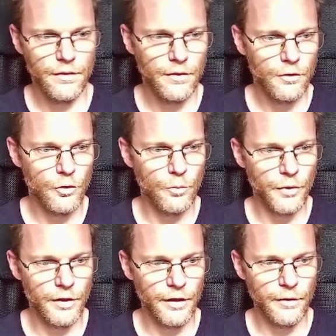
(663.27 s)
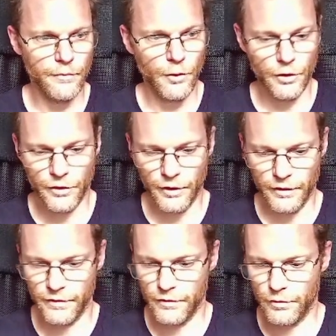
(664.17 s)
to be inverted
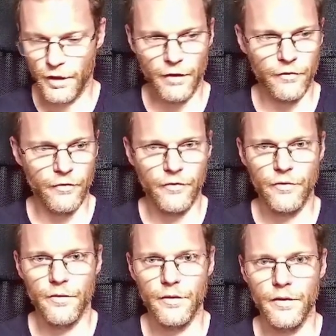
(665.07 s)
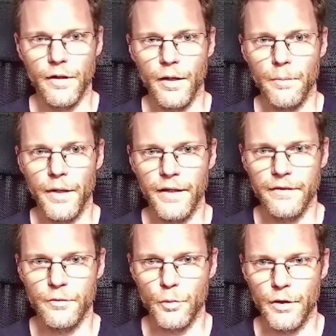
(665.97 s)
to have a base
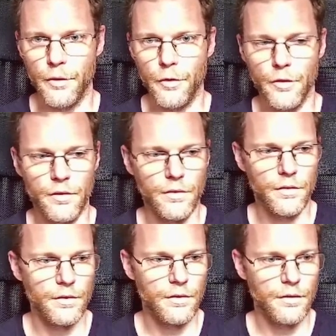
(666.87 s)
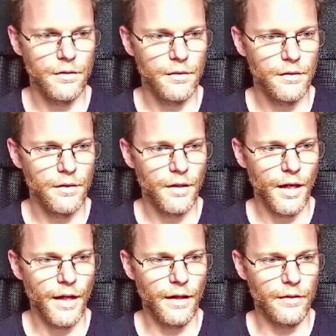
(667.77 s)
width
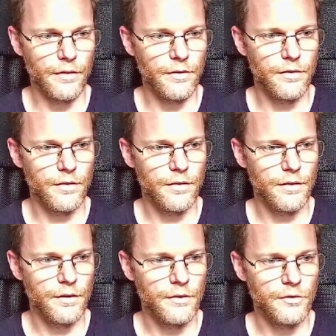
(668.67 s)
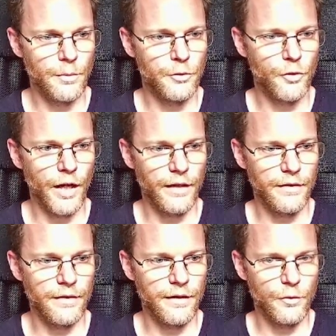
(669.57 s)
and subtract
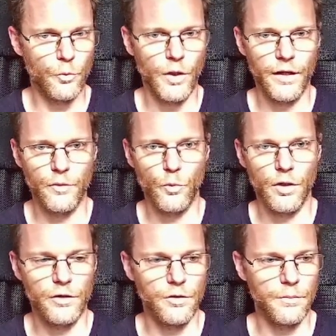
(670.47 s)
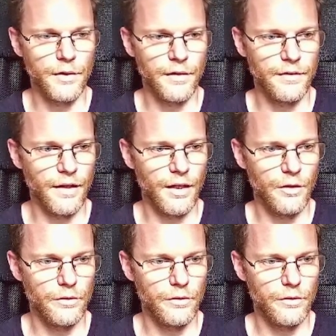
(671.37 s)
it when volume is loud.